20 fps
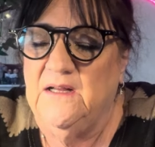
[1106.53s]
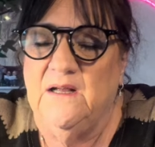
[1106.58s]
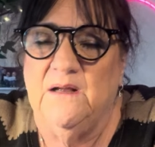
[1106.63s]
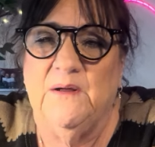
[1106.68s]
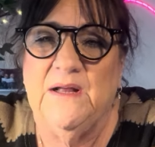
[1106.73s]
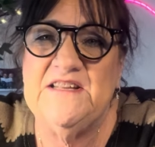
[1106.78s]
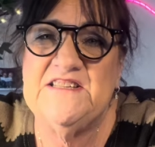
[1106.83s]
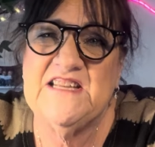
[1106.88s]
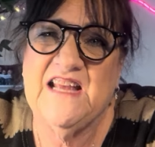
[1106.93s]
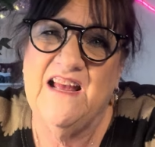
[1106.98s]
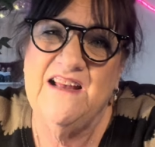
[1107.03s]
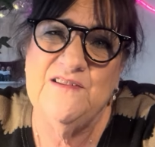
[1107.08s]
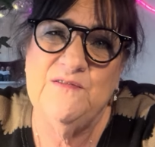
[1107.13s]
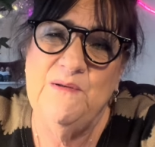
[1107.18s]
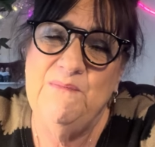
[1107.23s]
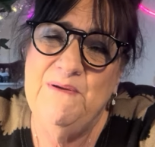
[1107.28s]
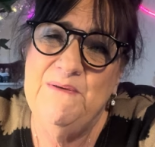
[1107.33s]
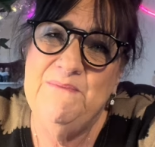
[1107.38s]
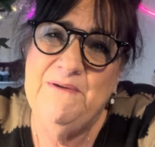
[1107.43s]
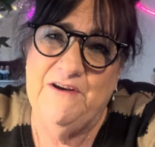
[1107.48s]
It's because we've
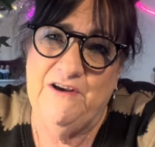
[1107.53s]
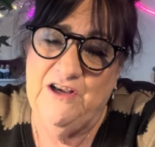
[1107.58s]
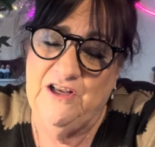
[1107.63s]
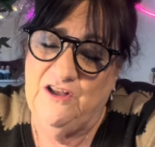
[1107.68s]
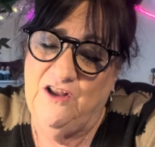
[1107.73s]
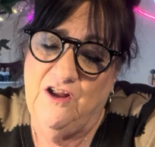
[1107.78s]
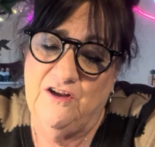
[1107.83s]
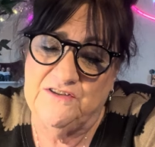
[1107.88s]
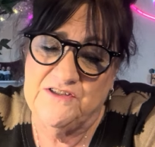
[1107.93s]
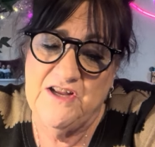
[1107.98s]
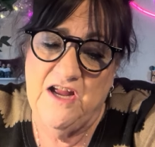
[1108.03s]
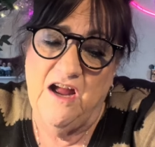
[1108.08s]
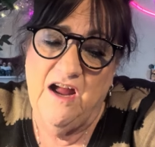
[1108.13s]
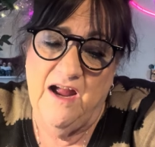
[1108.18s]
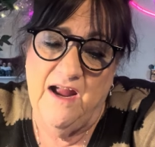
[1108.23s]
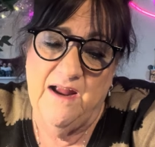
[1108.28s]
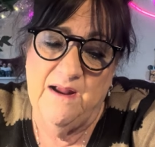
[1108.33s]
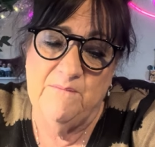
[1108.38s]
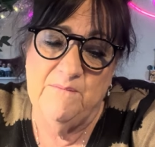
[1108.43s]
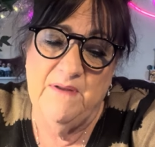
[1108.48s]
been married a long
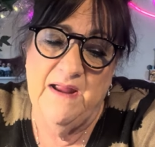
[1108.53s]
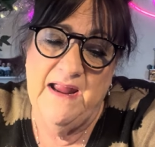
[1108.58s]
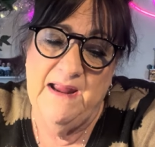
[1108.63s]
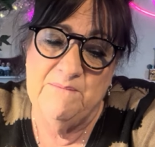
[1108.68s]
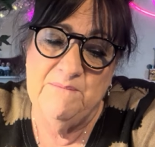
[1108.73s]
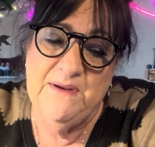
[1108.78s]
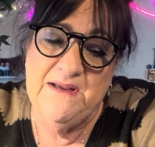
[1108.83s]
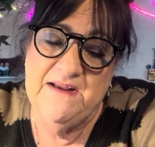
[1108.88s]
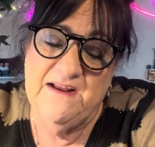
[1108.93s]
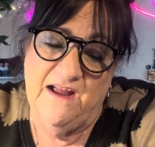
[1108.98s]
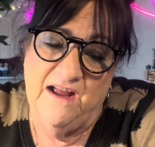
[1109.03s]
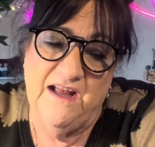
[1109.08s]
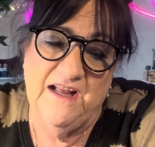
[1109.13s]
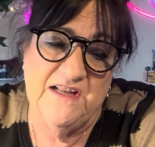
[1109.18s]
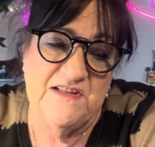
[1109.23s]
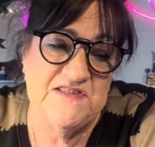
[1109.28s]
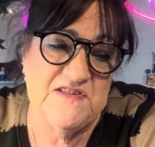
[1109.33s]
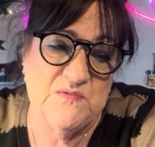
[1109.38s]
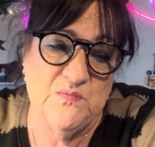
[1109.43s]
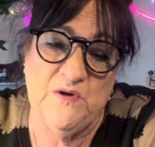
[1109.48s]
time, and
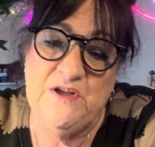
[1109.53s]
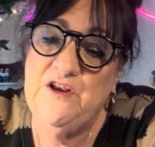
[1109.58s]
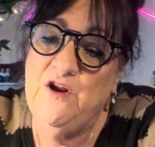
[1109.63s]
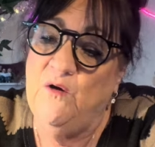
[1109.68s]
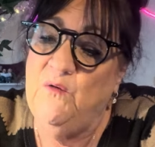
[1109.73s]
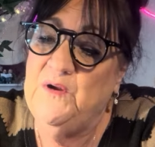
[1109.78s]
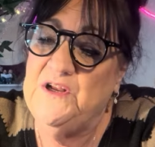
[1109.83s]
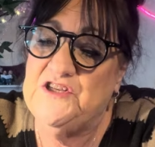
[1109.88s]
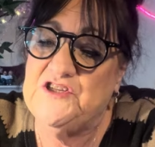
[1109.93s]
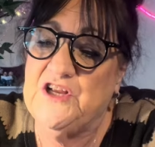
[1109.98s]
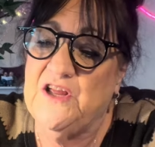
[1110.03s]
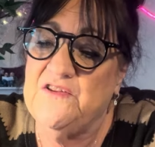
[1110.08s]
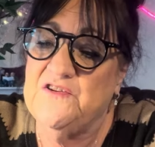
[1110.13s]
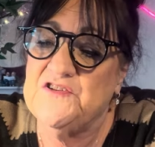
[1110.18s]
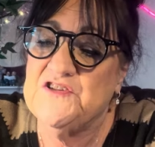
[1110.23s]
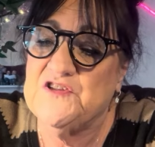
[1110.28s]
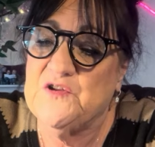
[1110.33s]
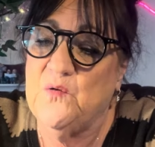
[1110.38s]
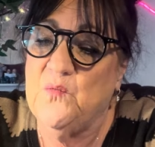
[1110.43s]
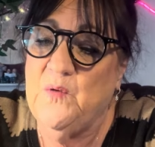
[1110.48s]
because we know each other
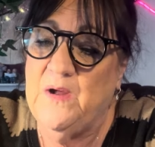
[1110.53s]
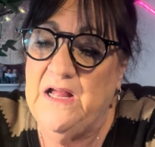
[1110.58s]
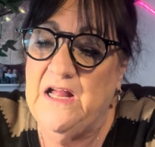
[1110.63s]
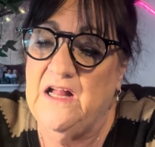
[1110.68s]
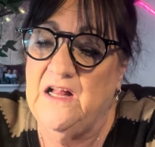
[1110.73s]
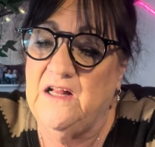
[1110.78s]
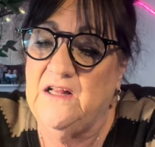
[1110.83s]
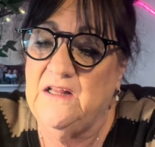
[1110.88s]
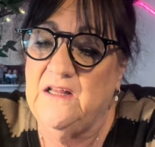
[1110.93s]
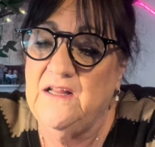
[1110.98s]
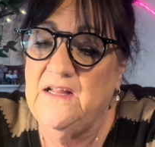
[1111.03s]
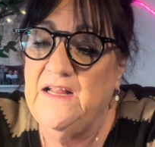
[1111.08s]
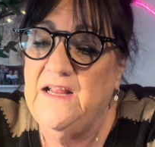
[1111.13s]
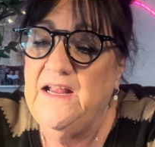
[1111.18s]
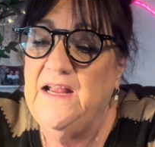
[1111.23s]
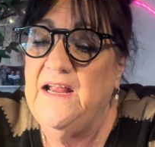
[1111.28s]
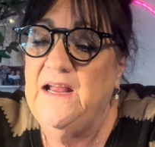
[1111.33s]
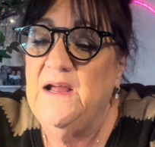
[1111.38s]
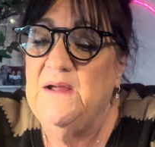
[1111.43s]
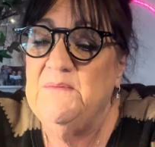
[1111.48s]
so well.
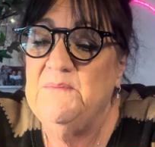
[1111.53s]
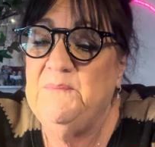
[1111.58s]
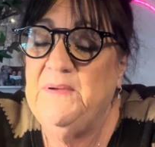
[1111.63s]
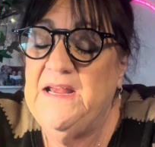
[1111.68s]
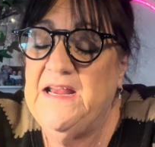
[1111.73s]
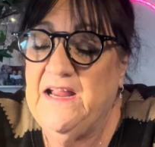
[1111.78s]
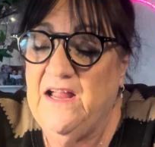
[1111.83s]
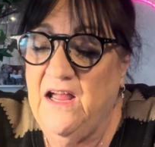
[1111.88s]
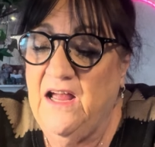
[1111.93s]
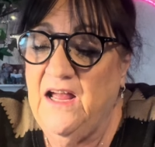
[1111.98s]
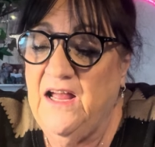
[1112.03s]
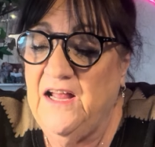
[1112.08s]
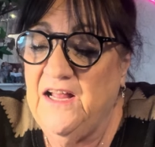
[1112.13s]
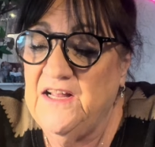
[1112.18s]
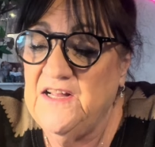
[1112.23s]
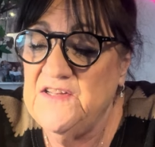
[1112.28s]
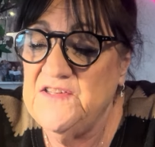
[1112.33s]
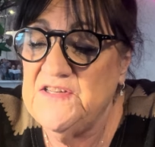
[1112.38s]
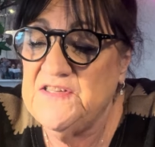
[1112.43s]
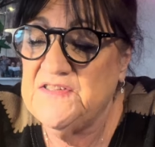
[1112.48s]

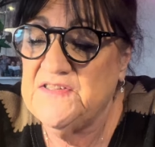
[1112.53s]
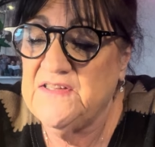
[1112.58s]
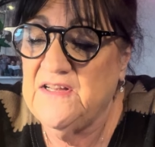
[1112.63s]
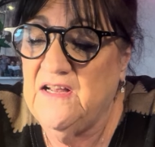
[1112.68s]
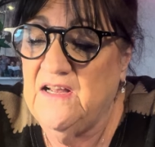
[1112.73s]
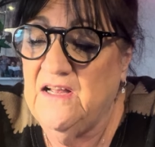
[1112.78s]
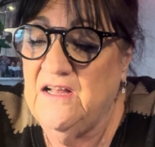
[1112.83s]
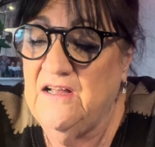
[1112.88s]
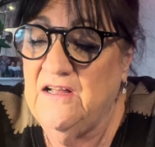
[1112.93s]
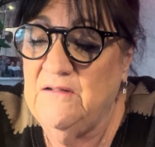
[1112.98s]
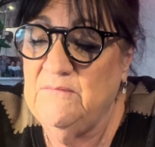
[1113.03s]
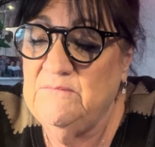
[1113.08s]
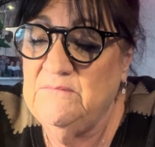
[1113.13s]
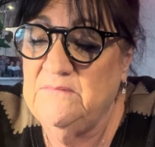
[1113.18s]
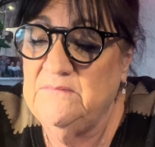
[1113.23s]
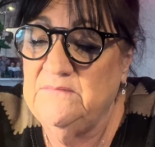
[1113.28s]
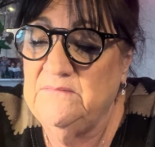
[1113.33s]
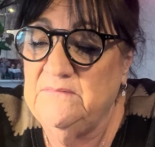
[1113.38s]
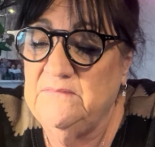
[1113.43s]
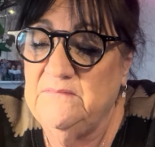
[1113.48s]
Because,
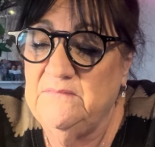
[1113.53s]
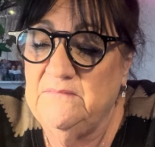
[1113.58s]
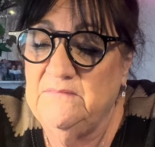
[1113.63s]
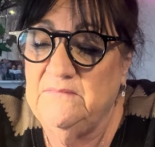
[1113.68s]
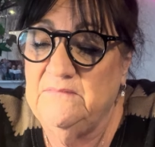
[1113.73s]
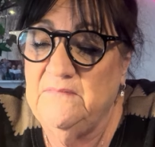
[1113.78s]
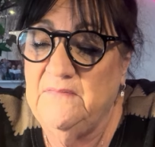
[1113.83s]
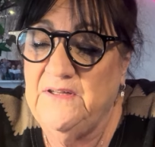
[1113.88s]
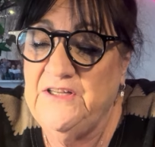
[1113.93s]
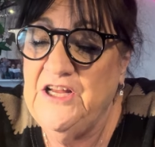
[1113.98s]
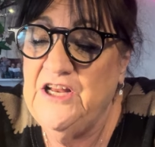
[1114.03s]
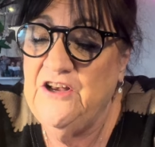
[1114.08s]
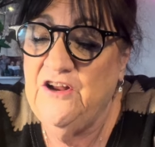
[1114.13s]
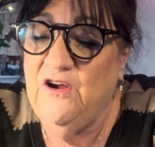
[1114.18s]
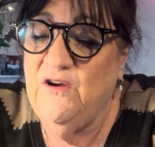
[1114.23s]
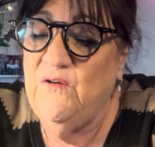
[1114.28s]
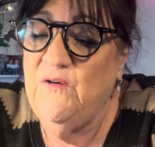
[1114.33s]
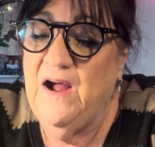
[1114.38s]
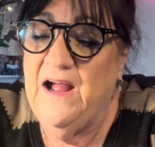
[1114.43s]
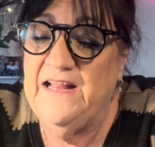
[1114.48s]
you
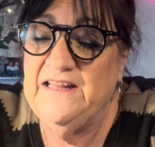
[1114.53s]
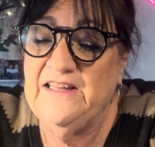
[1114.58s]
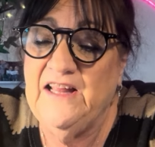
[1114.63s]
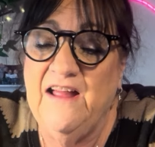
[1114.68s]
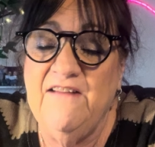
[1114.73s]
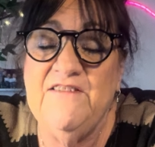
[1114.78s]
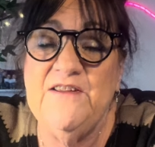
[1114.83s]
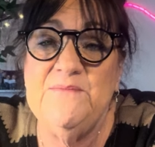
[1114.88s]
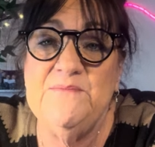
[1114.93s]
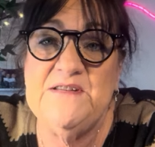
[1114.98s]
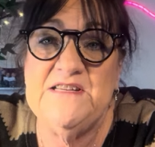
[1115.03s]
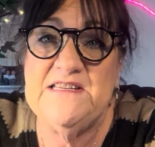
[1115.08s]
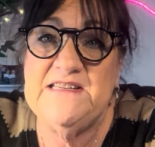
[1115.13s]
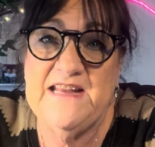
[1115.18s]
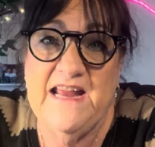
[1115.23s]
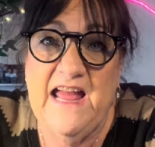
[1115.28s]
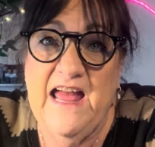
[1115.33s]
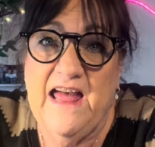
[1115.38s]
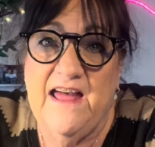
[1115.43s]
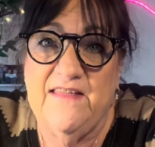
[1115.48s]
know, I love him to
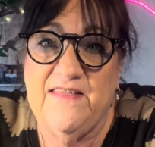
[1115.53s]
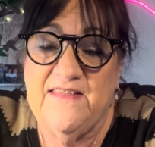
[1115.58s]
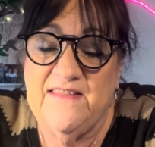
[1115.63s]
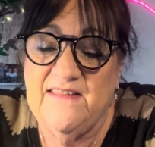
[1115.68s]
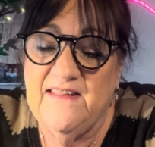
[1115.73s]
death.